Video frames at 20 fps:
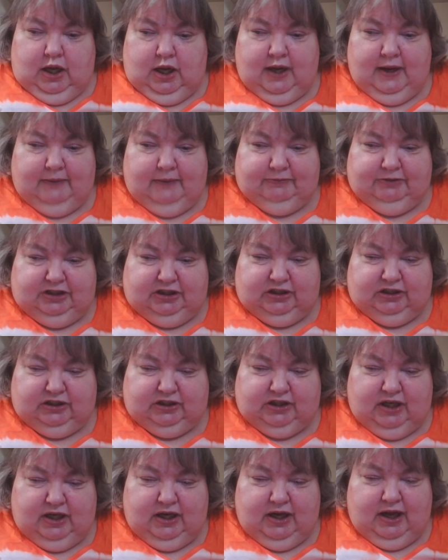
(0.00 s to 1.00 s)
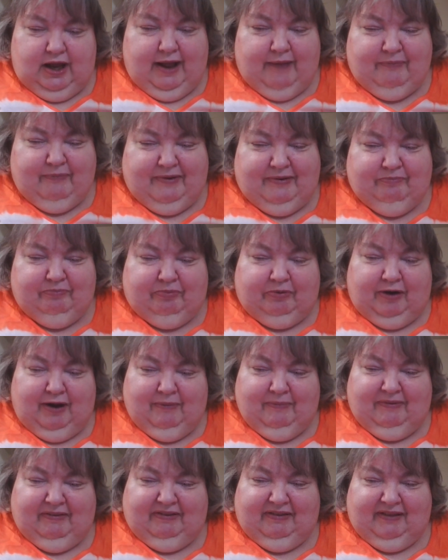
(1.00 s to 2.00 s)
I've been
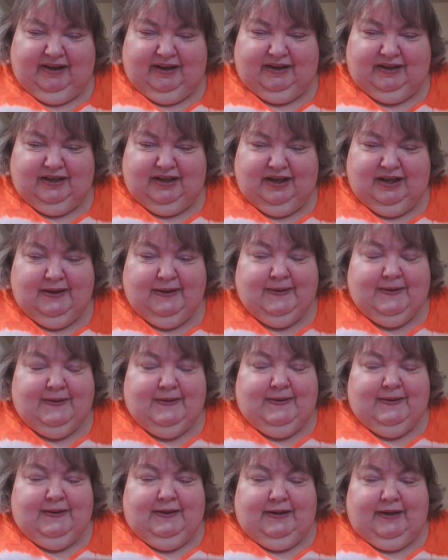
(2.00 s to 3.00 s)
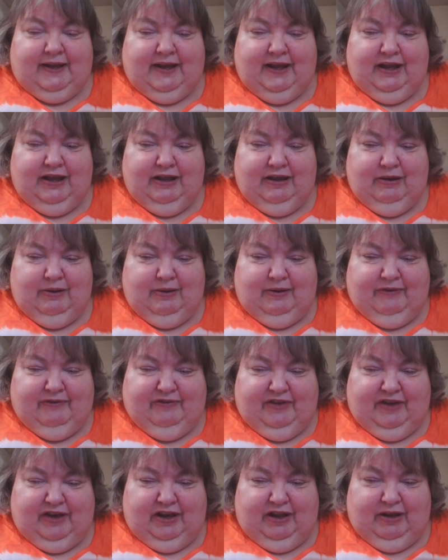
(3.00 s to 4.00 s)
promising to get you a
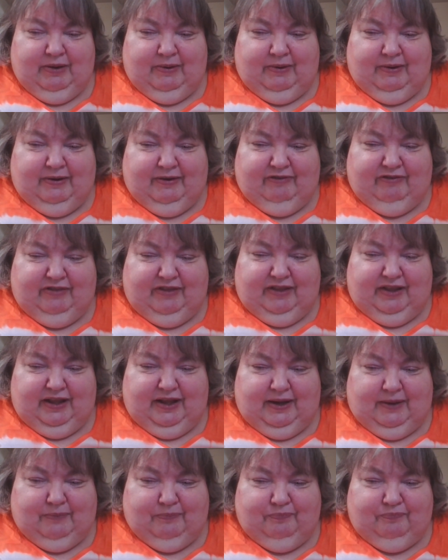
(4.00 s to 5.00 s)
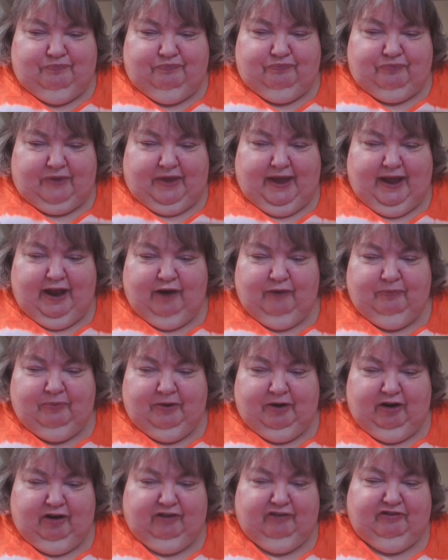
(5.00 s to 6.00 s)
video of the air
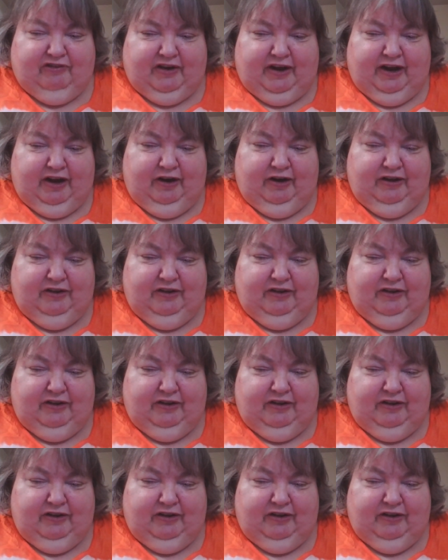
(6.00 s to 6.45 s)
purifier.